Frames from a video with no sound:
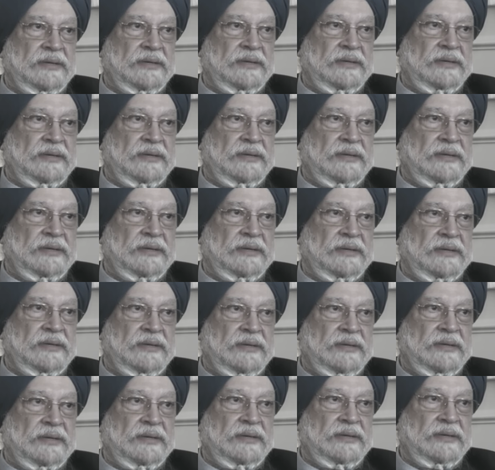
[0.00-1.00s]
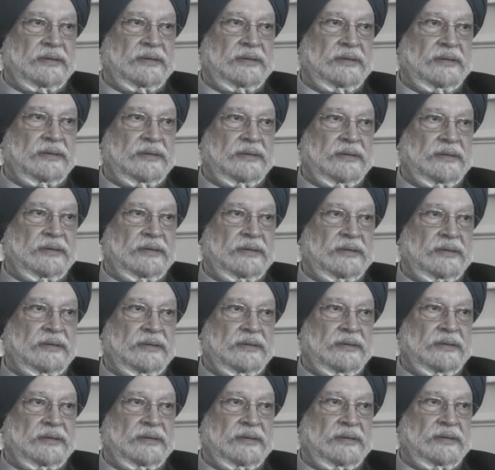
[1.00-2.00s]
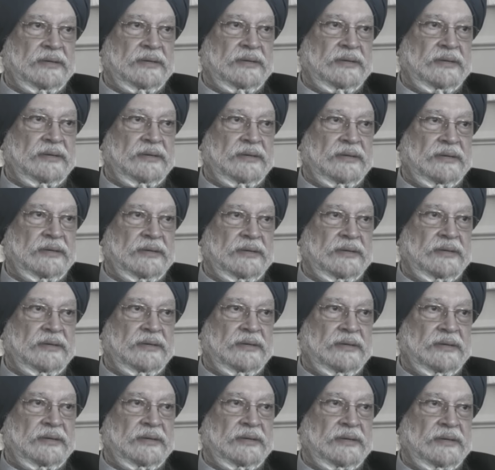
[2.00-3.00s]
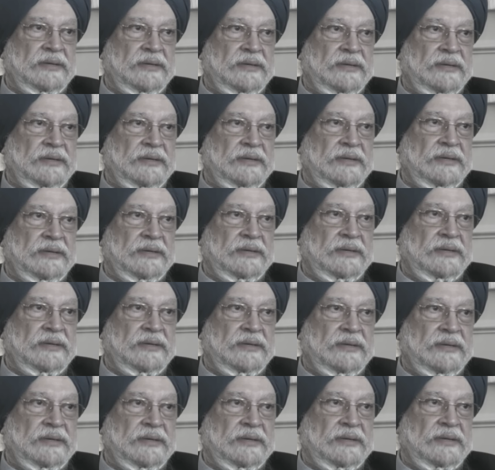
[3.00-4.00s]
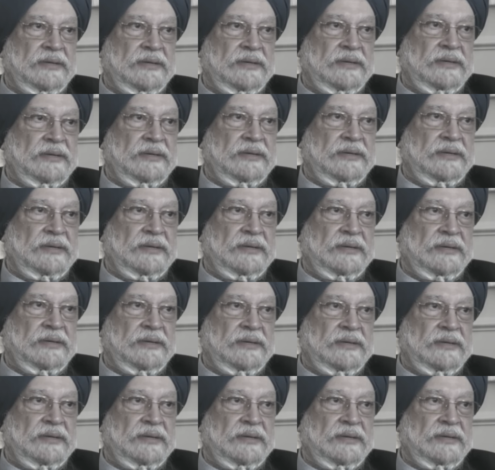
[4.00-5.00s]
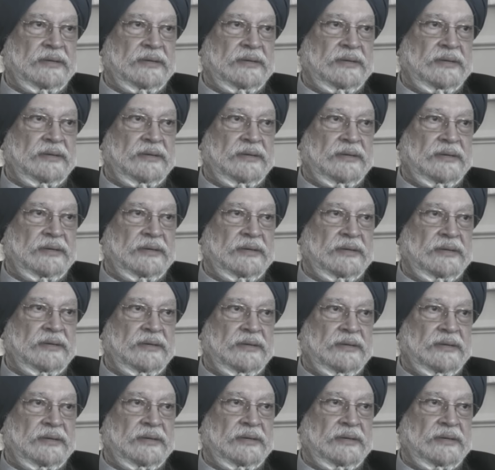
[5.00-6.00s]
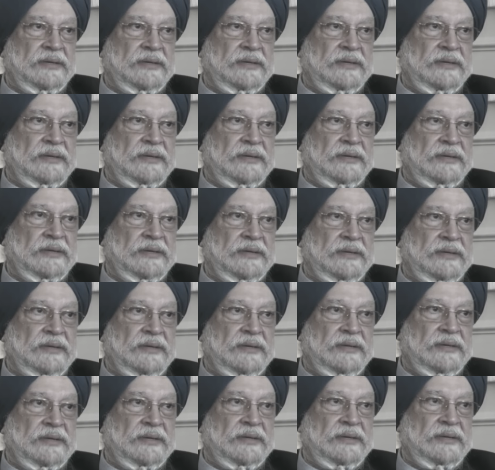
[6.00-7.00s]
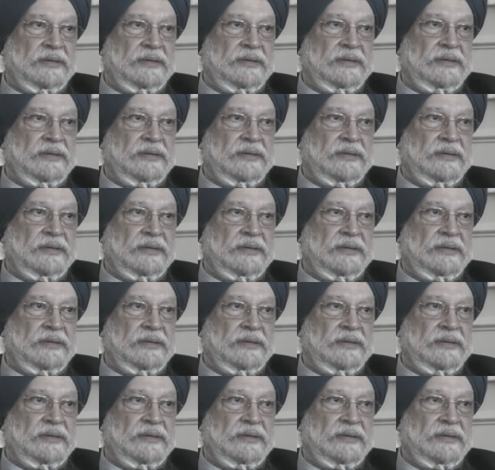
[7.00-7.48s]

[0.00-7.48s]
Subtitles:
[no speech]